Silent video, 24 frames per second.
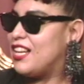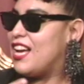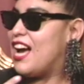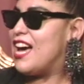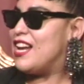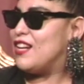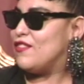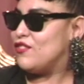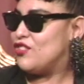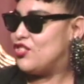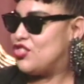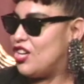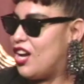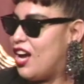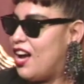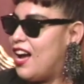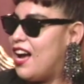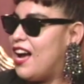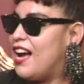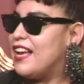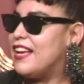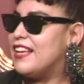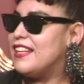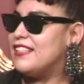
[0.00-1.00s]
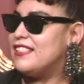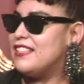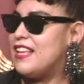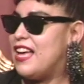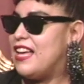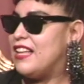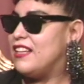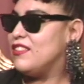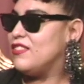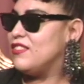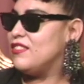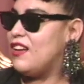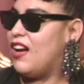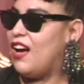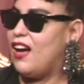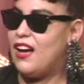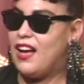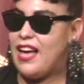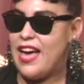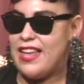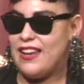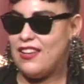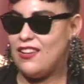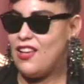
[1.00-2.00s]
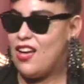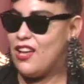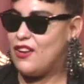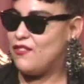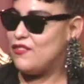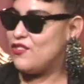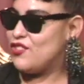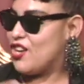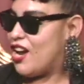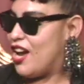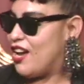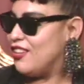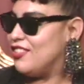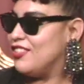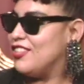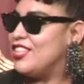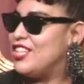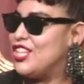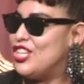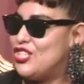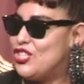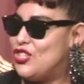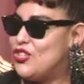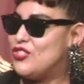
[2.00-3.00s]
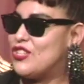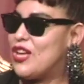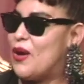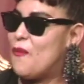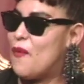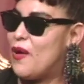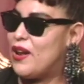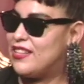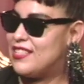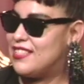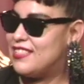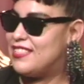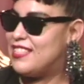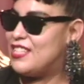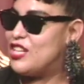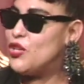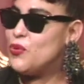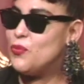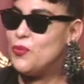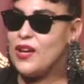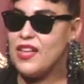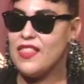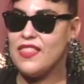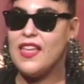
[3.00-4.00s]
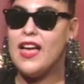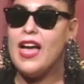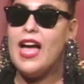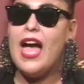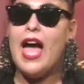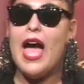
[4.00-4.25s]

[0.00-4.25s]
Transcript: kind of ah. shy and, and uh, had a lot of childhood issues I wanted to deal with.